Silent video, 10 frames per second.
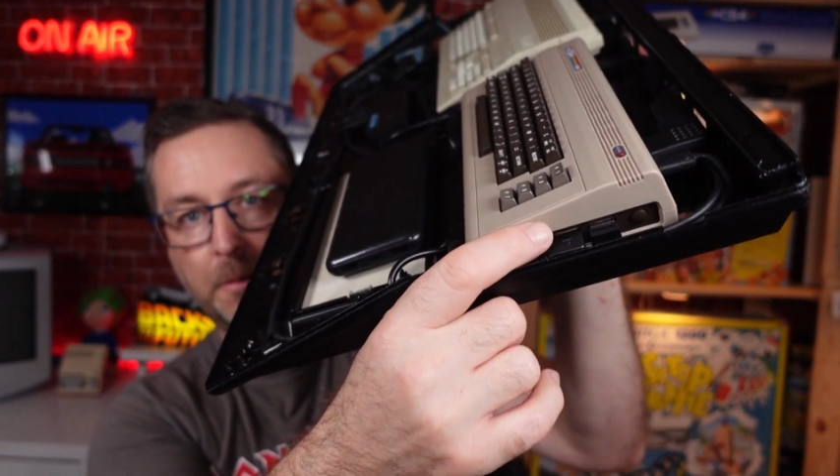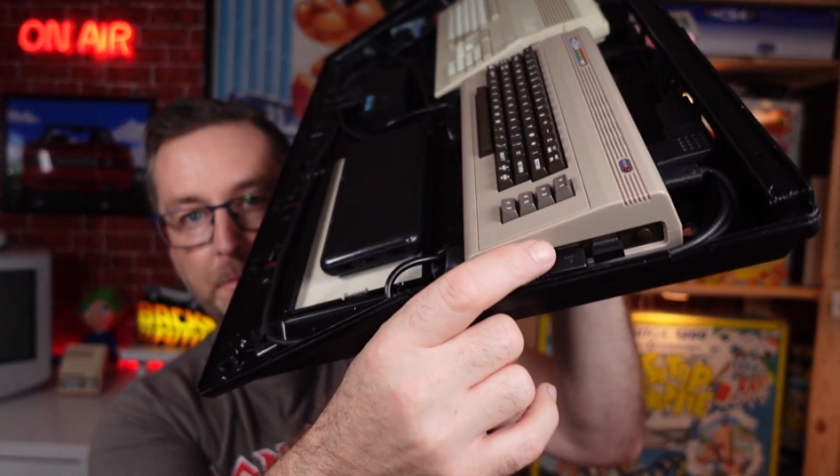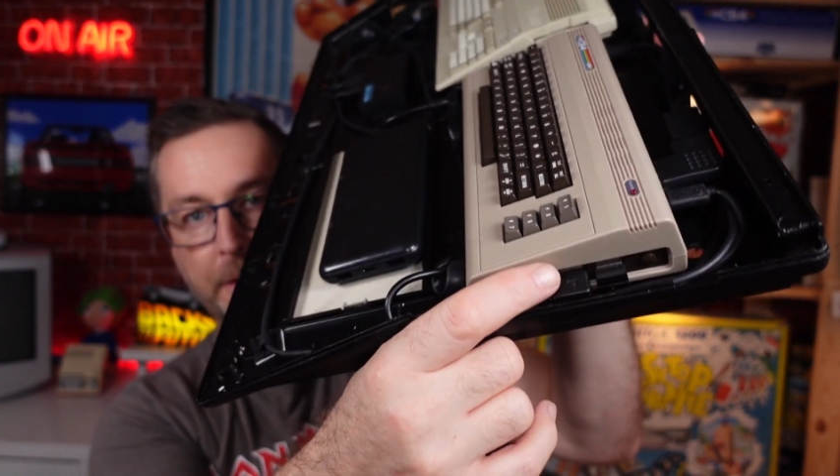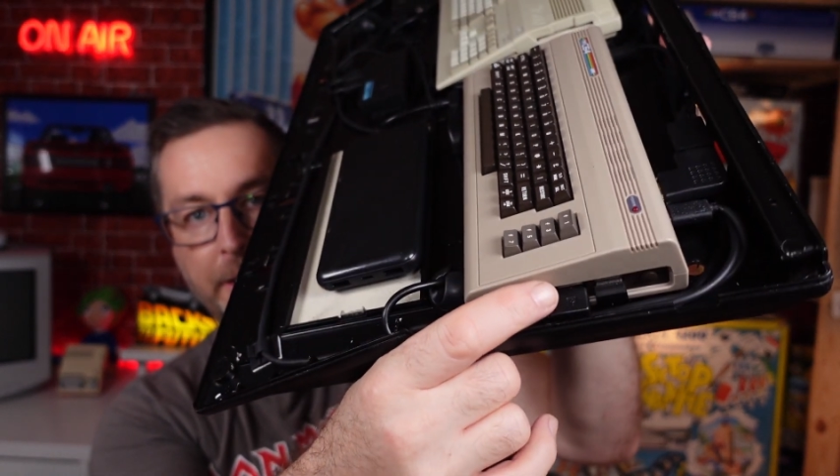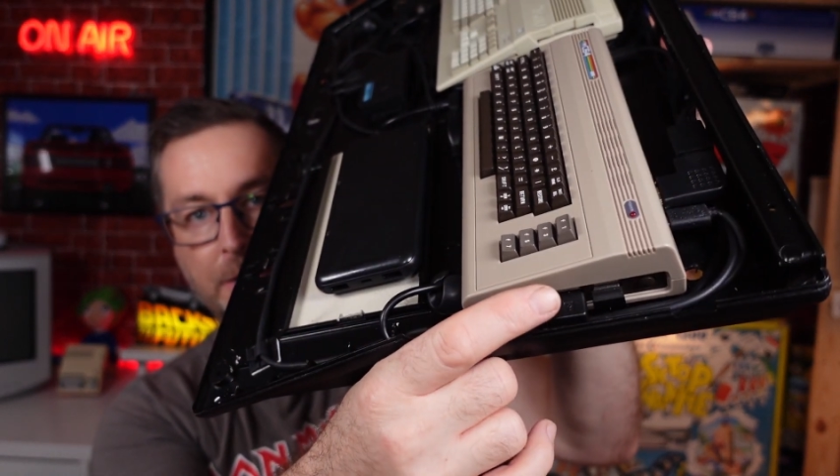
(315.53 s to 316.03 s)

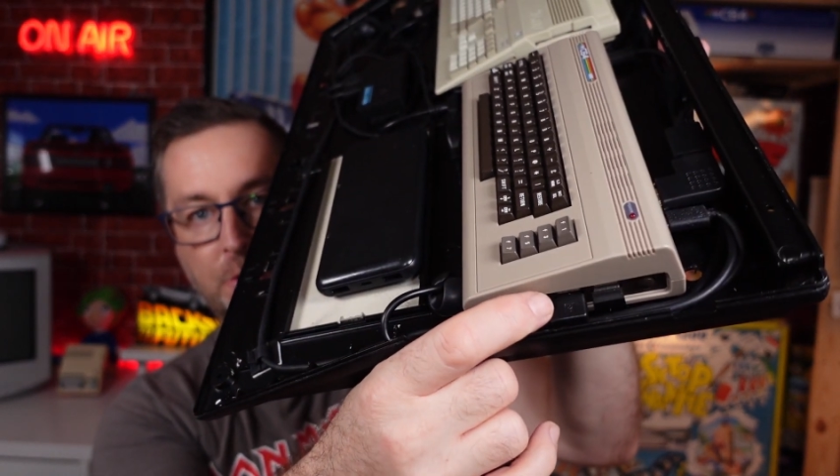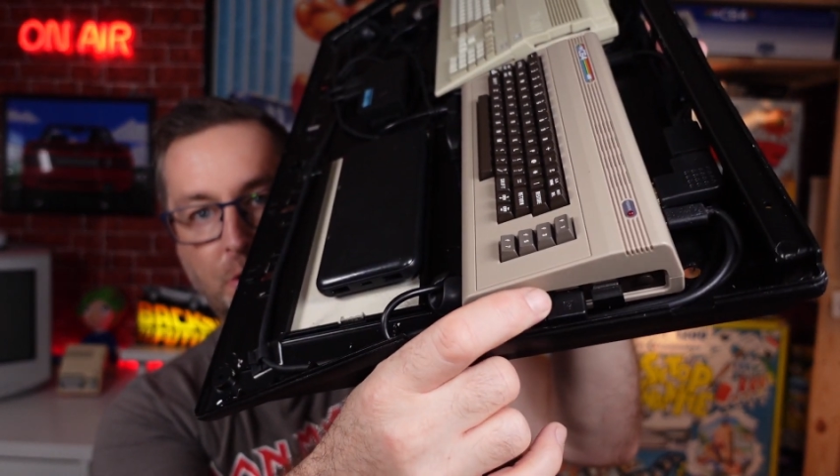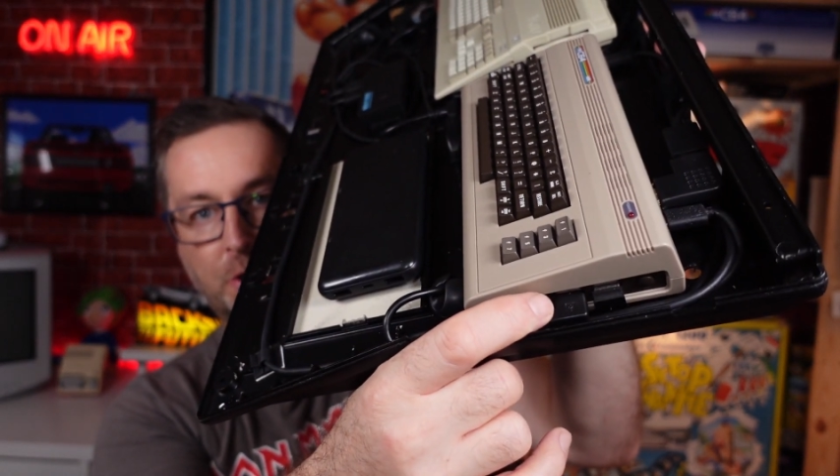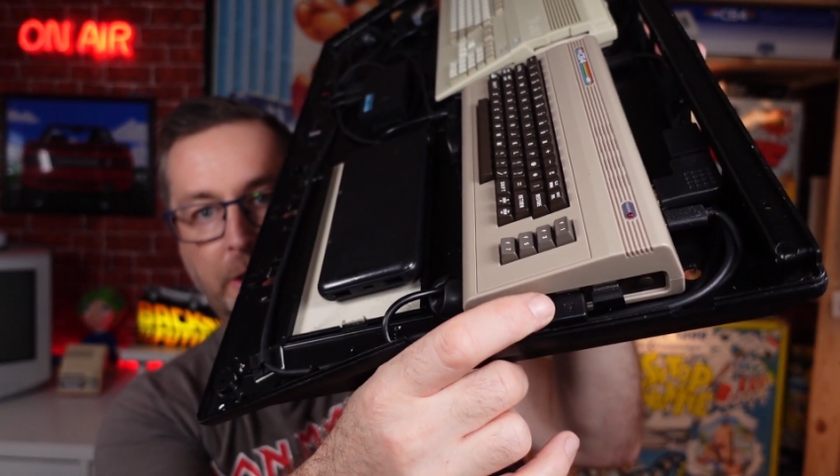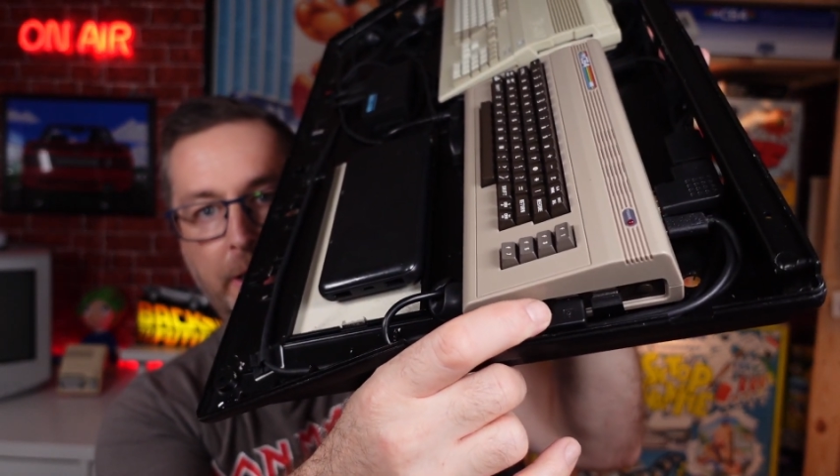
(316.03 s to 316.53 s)
Mini
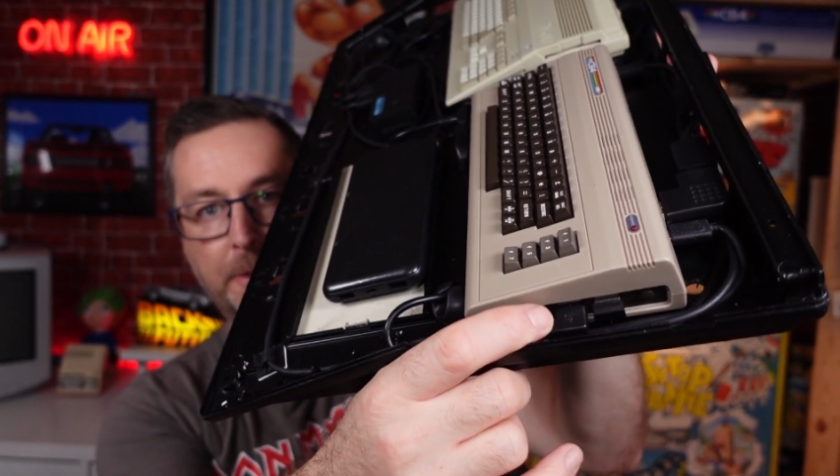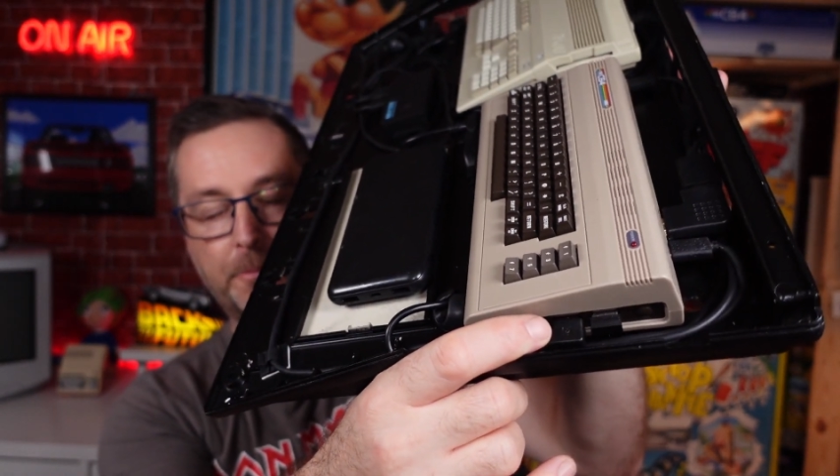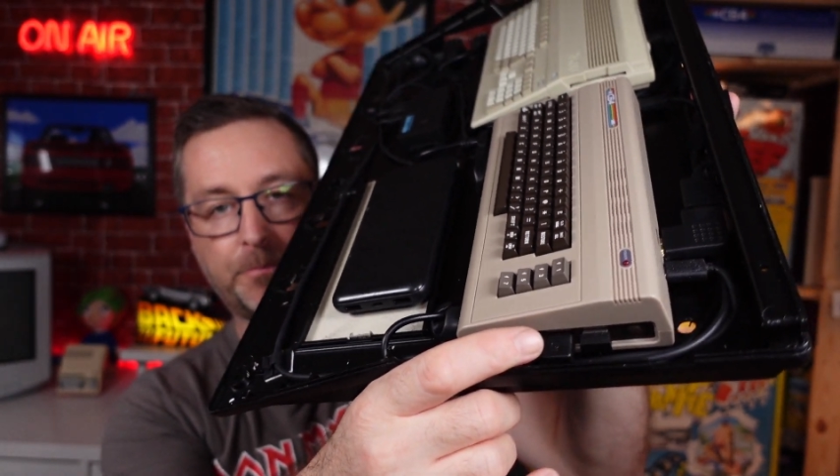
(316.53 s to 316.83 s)
just there.